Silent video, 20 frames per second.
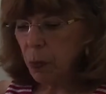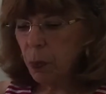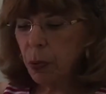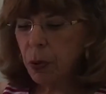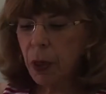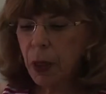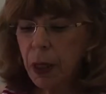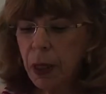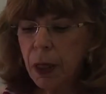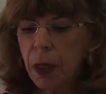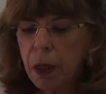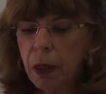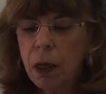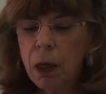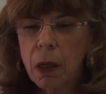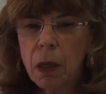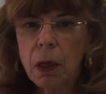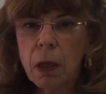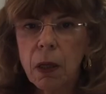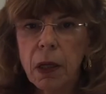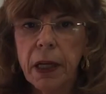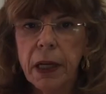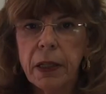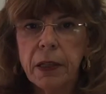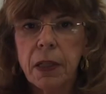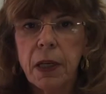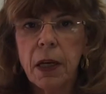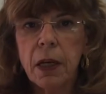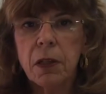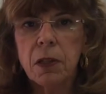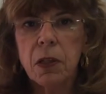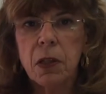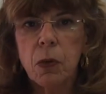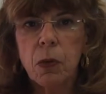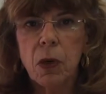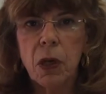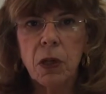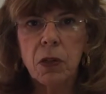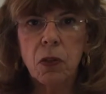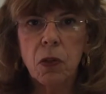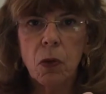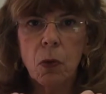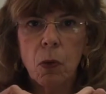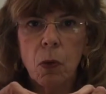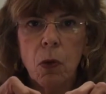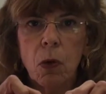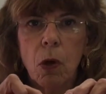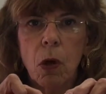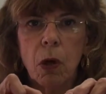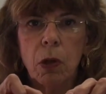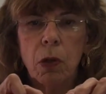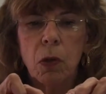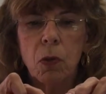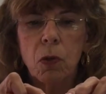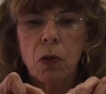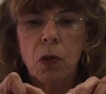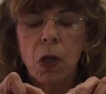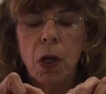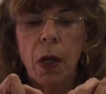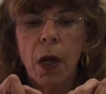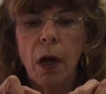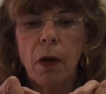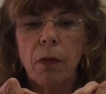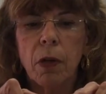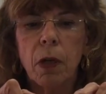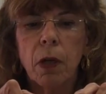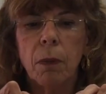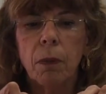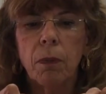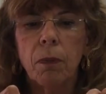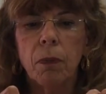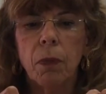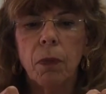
a plain latex eraser we're all used to having.